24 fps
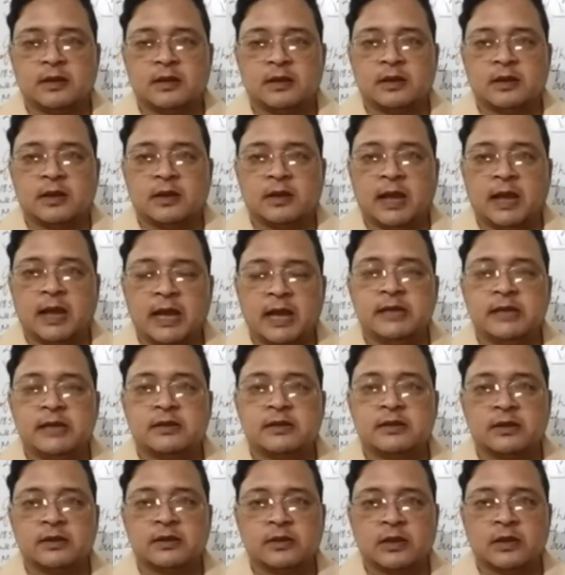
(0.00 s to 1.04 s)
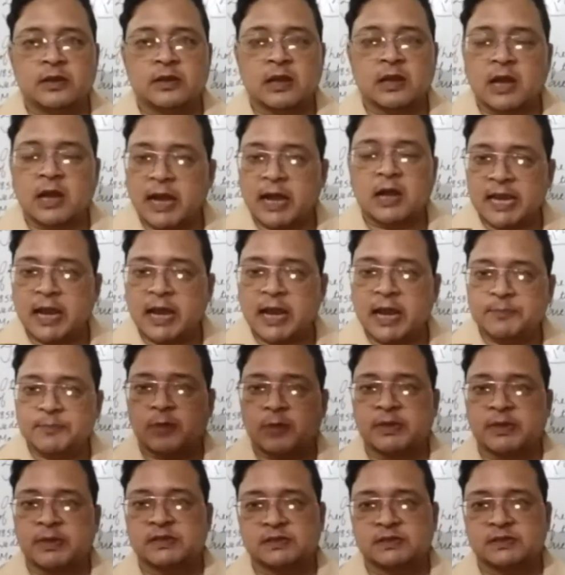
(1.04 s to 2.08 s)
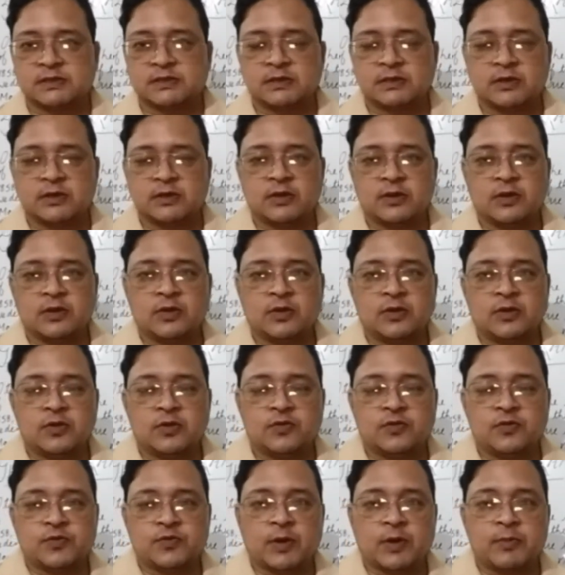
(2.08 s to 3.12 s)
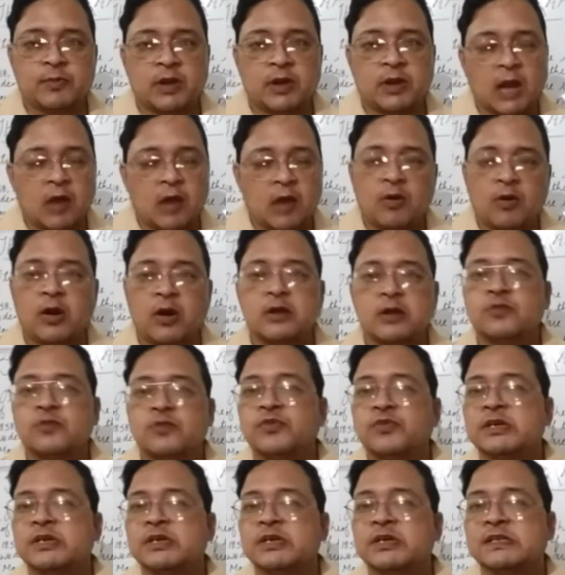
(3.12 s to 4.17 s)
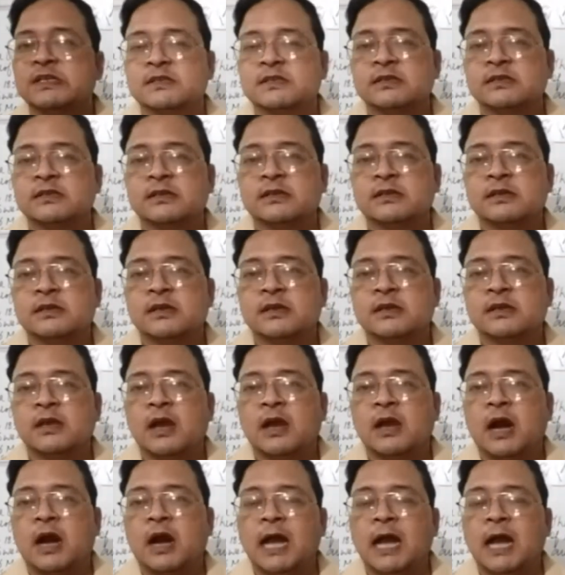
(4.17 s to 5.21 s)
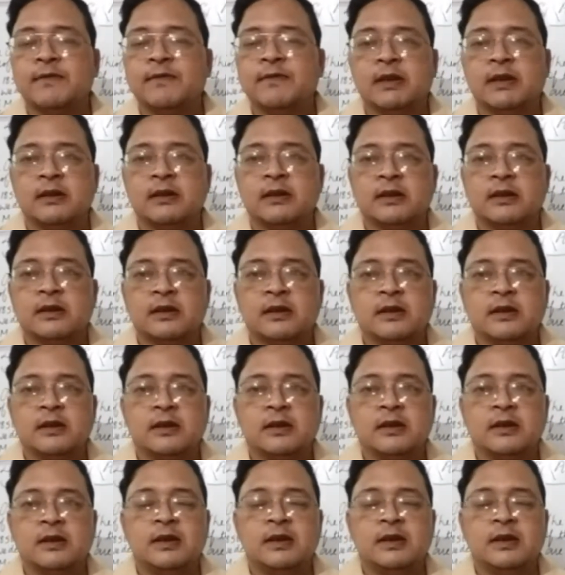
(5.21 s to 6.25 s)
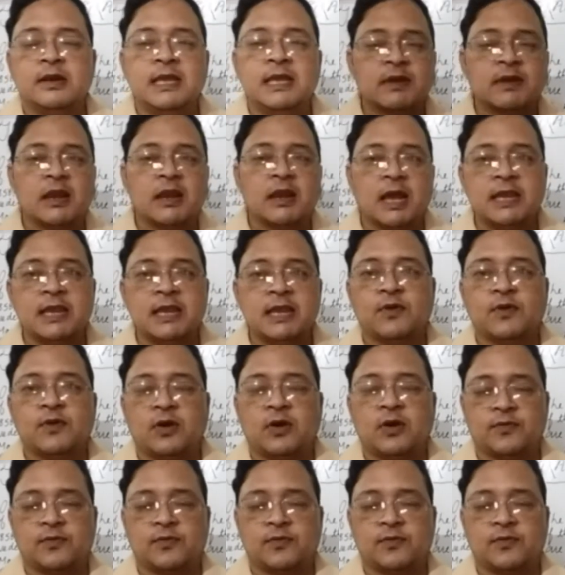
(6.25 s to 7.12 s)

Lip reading: And I promise, from now onwards, I will live a life of